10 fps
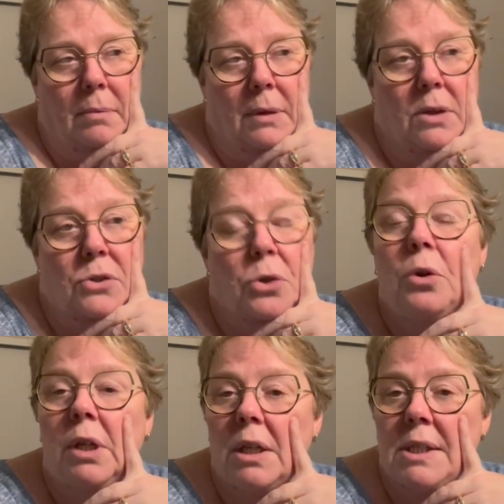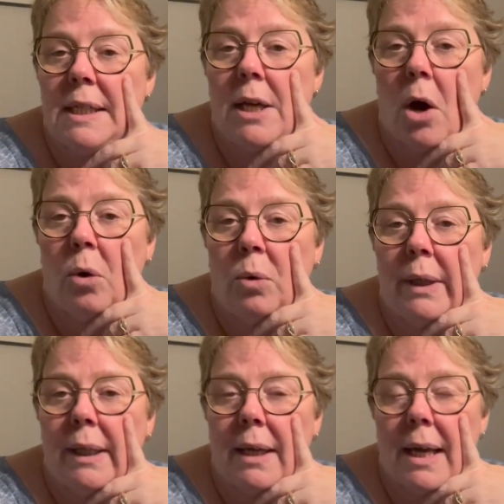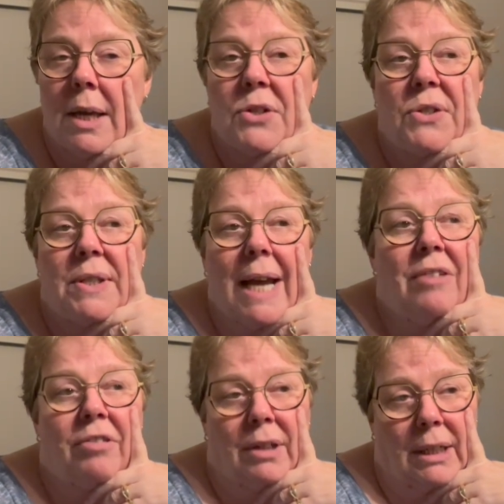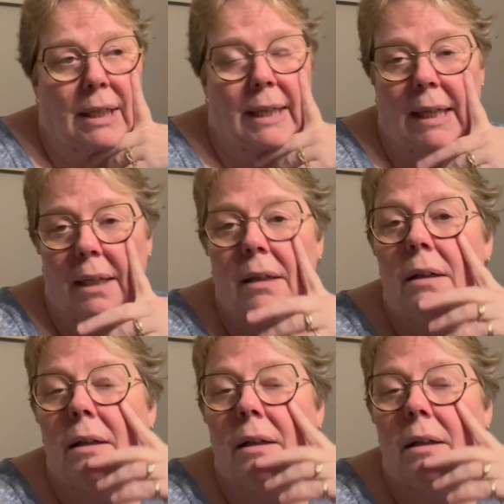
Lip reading: the Seriously Holy is definitely